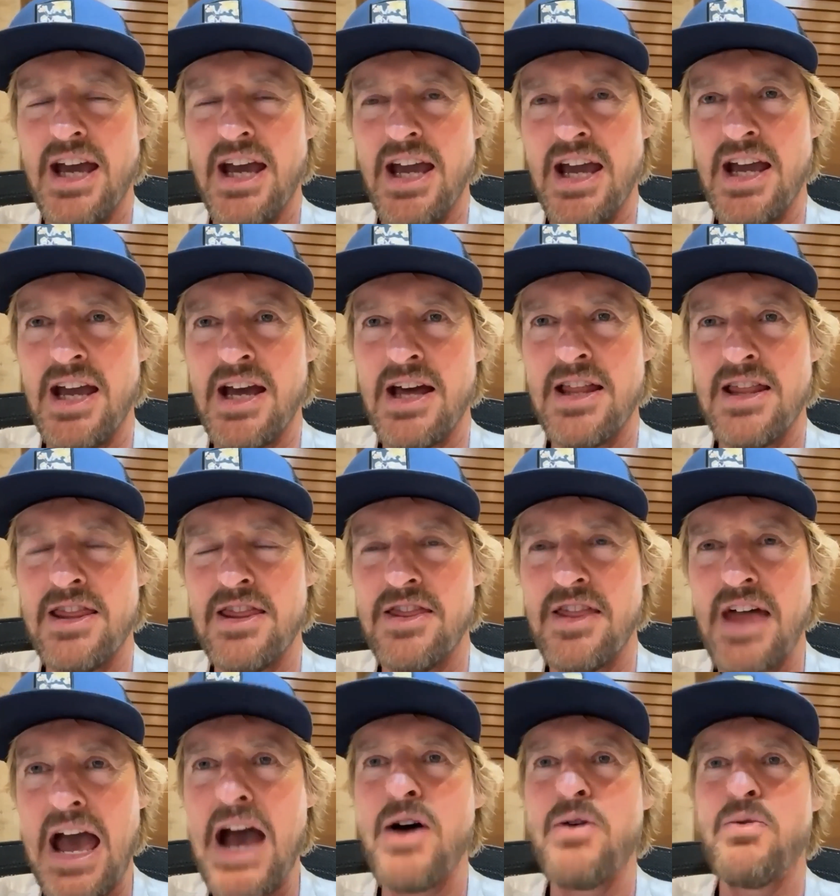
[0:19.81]
And
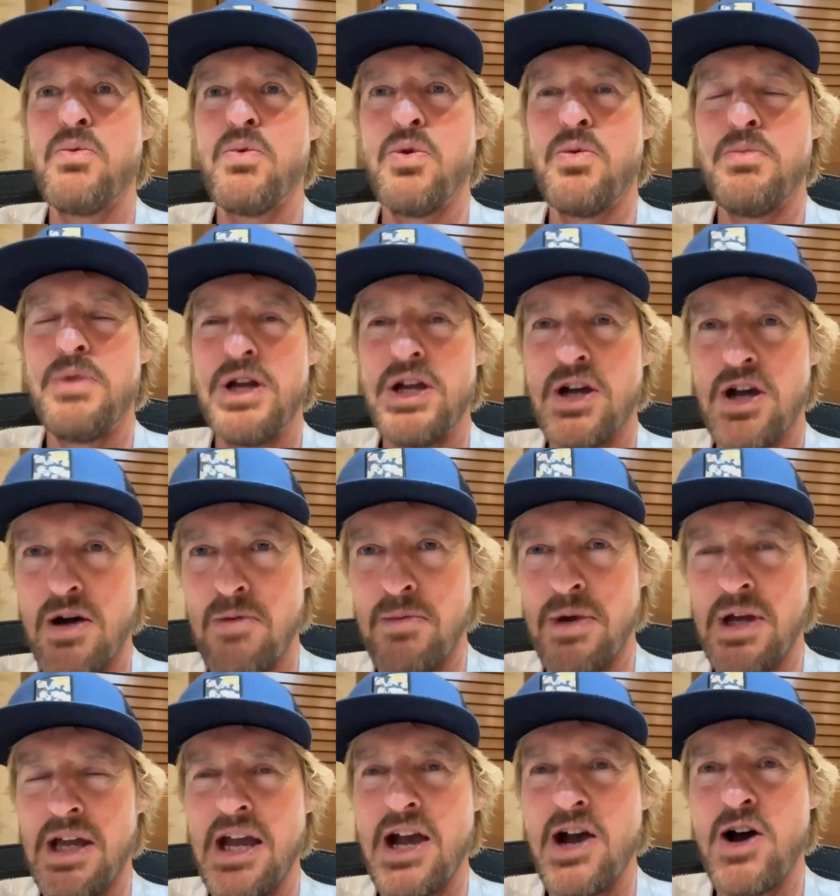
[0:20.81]
that will be
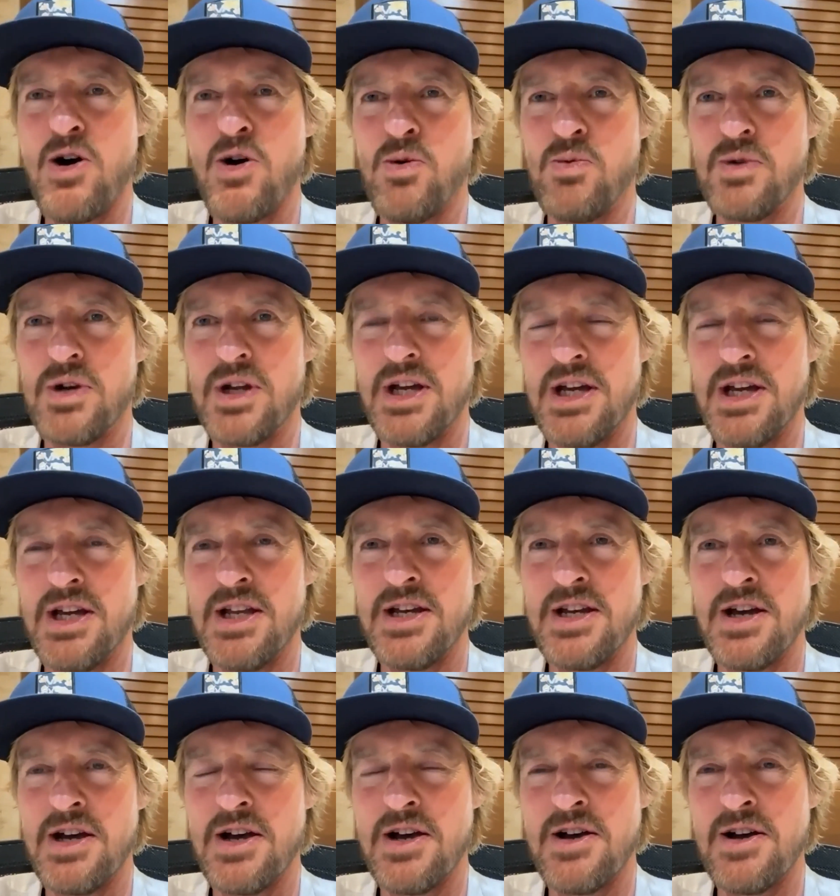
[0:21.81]
coming out,
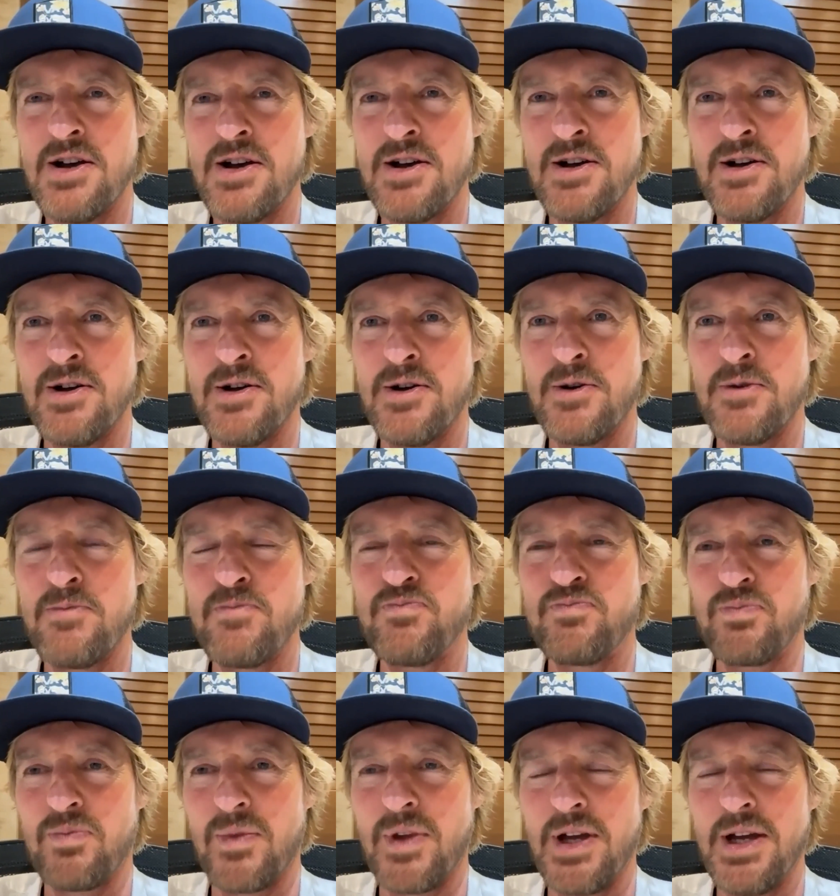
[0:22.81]
and
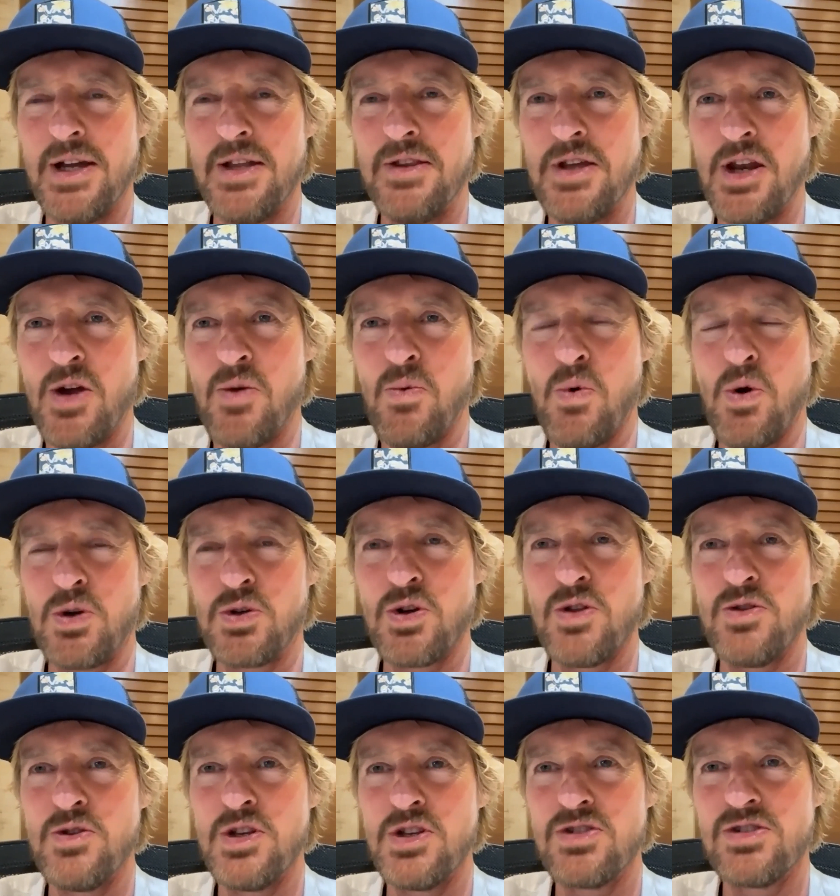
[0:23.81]
um, and then I worked
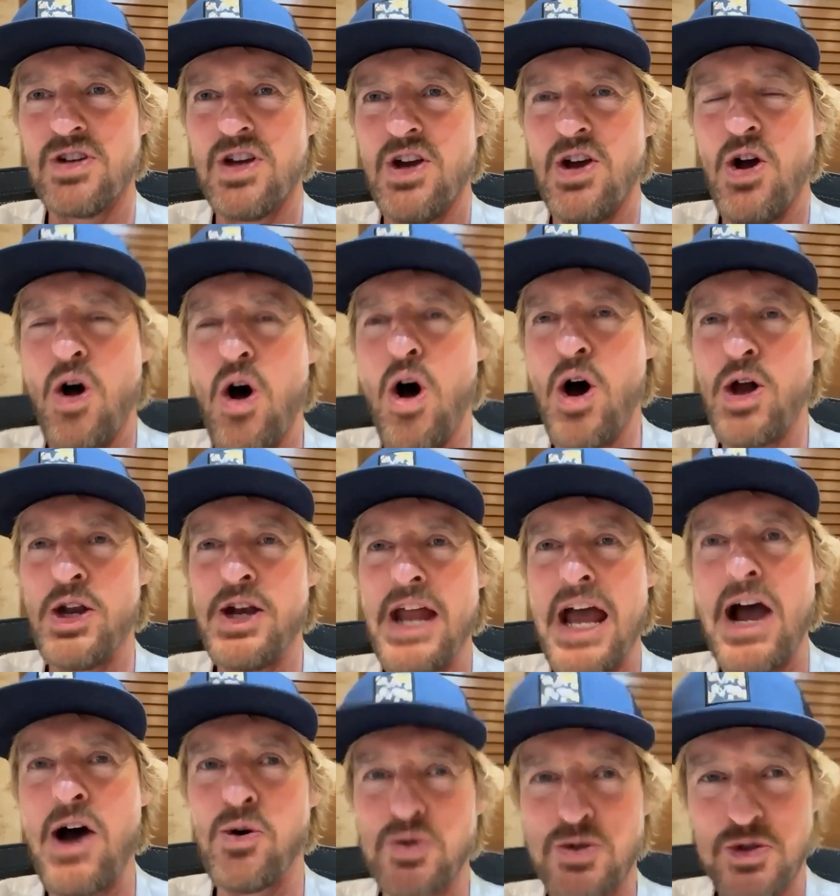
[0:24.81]
on this haunted
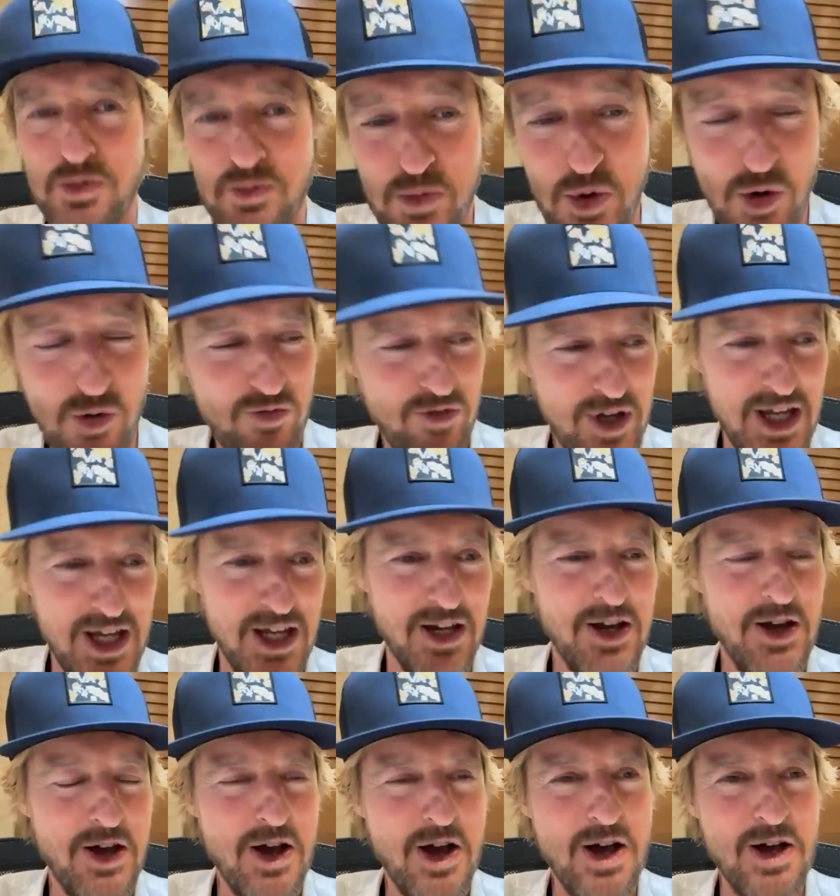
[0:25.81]
house movie.
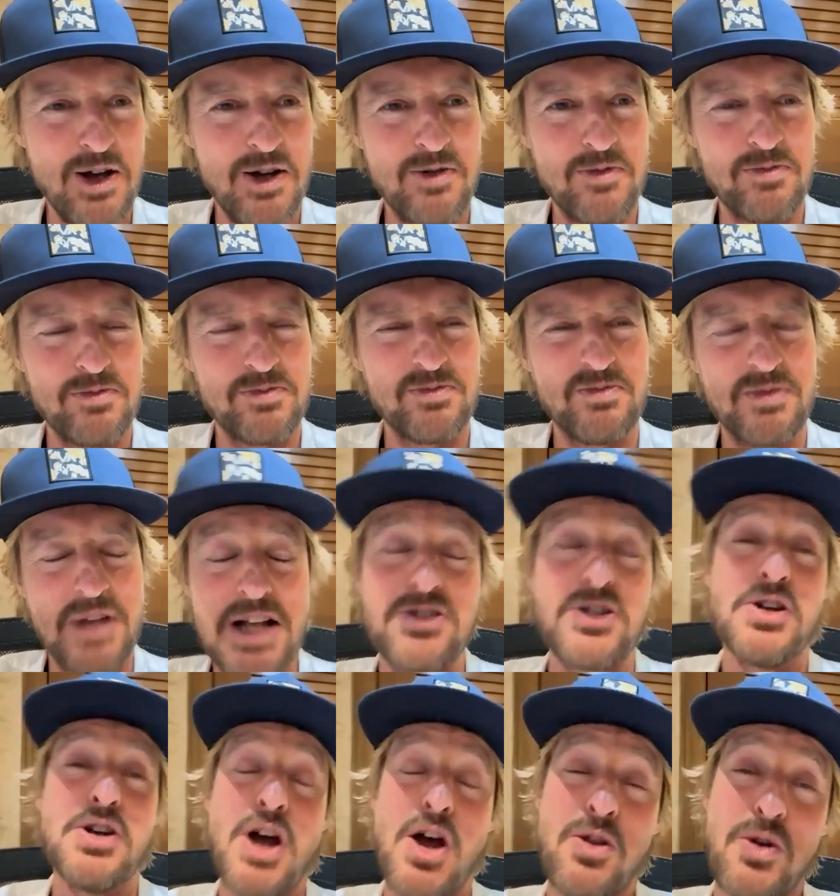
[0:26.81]
Um, that's
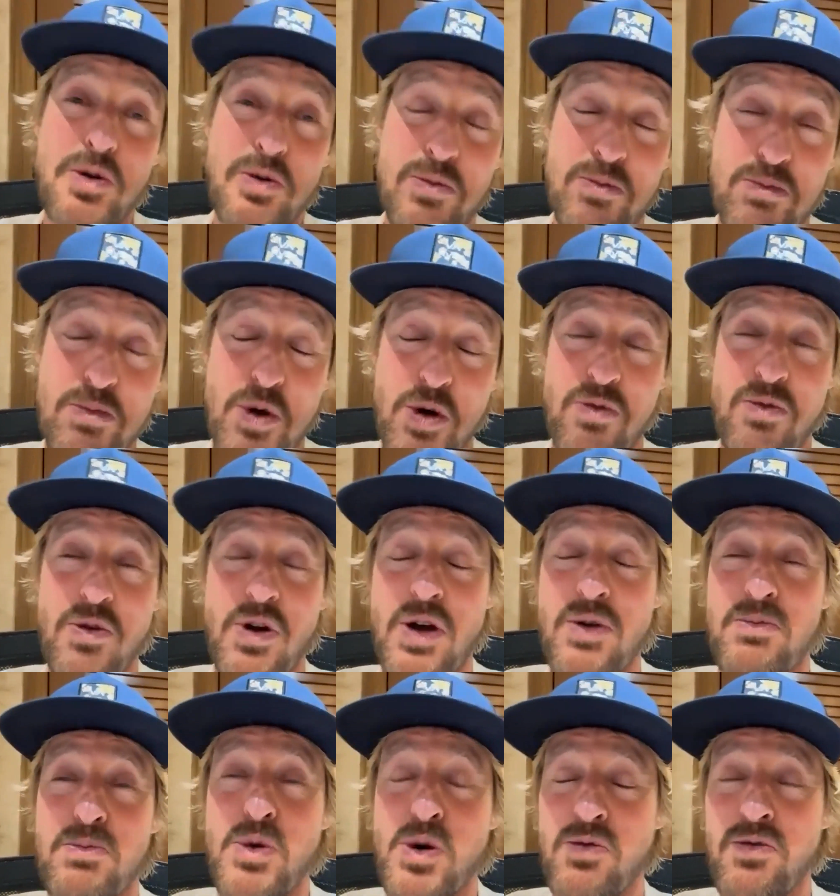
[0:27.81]
another movie,
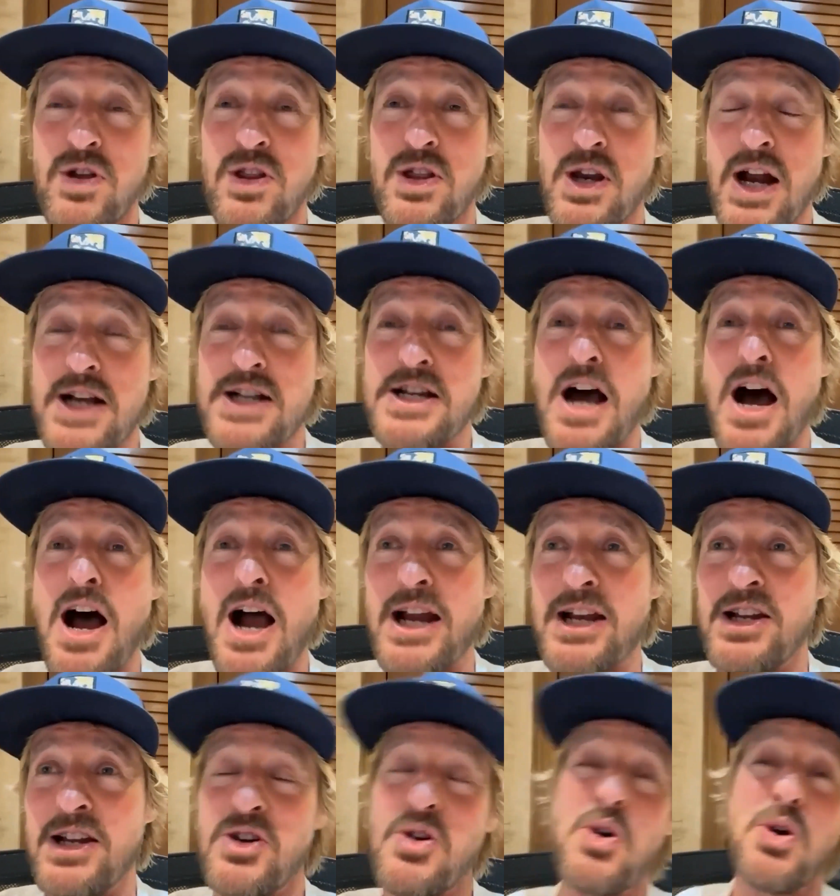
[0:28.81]
movie, that I
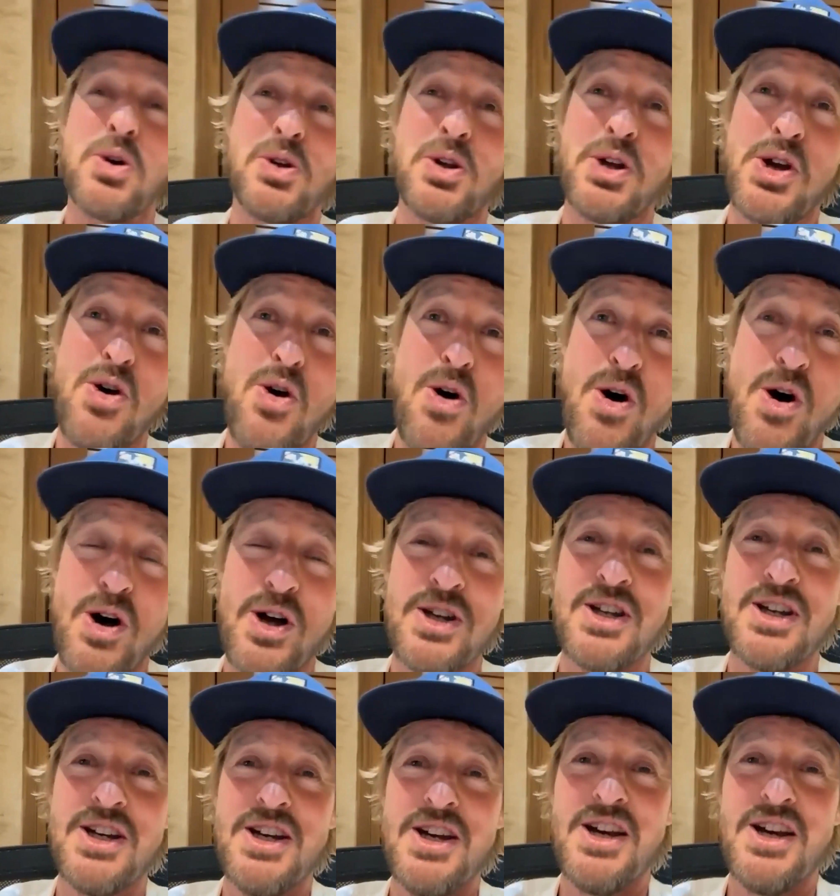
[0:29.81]
died in early on,